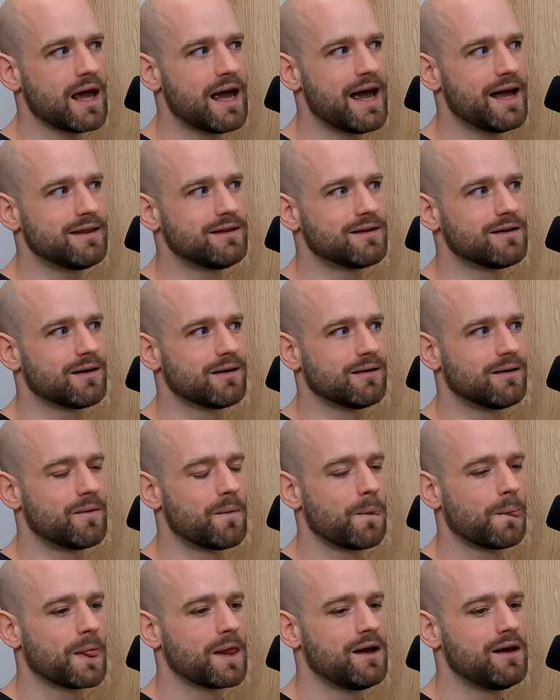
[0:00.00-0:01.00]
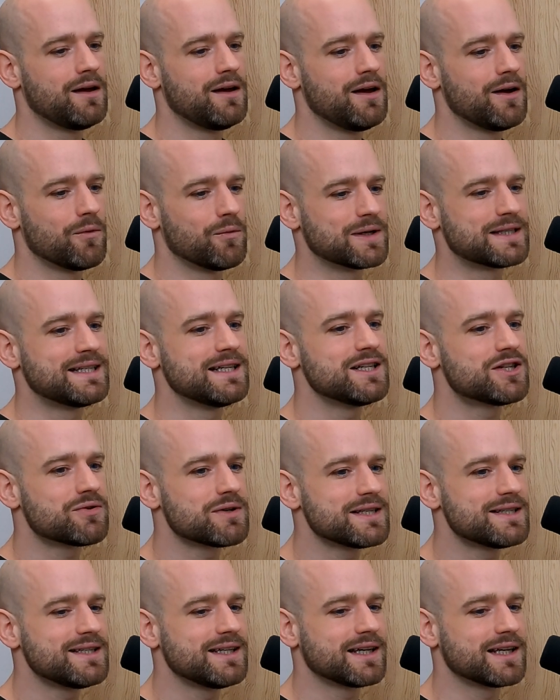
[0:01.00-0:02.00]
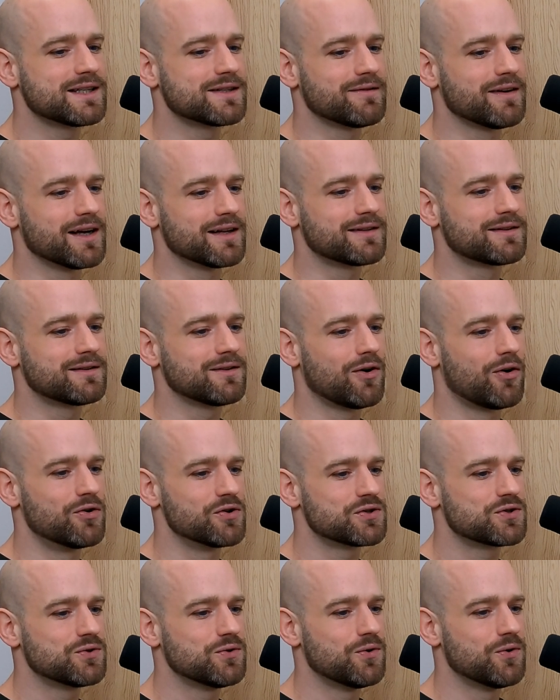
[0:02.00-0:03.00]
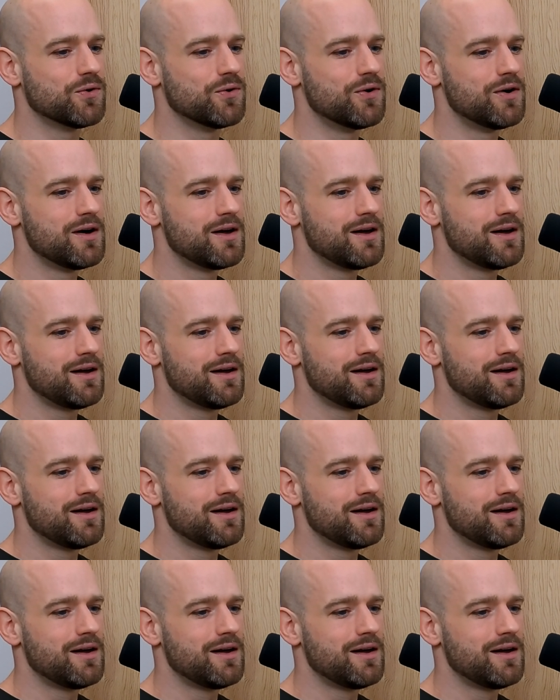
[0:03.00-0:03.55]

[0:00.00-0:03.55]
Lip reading: And what's interesting is that also